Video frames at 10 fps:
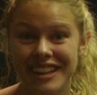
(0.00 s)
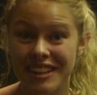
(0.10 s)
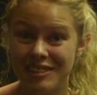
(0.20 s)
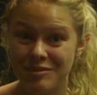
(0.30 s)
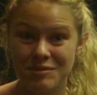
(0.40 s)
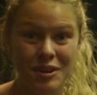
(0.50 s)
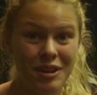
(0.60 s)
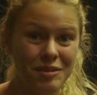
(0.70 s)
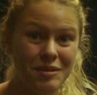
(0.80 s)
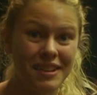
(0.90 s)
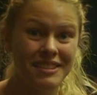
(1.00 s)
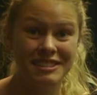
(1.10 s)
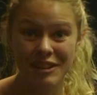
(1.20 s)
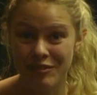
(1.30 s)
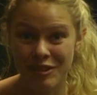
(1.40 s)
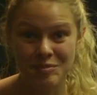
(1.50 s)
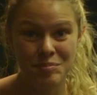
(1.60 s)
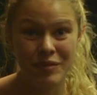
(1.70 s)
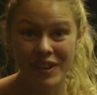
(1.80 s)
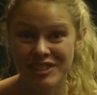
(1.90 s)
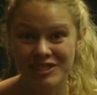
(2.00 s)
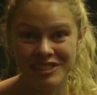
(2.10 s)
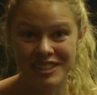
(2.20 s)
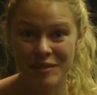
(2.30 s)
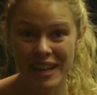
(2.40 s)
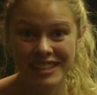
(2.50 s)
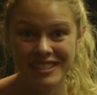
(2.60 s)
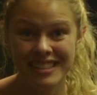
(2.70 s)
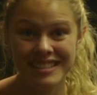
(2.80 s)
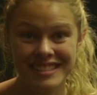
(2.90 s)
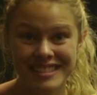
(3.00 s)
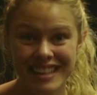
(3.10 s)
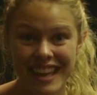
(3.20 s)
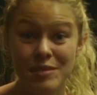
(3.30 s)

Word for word: I get to work with different professional directors